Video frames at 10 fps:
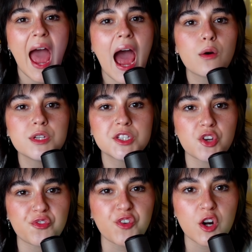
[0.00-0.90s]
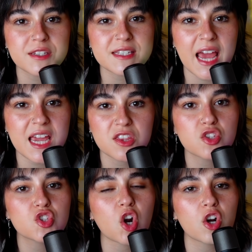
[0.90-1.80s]
How is your first day in the
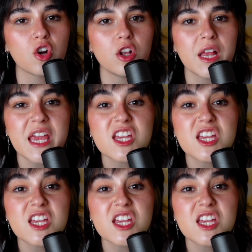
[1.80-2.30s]
circle?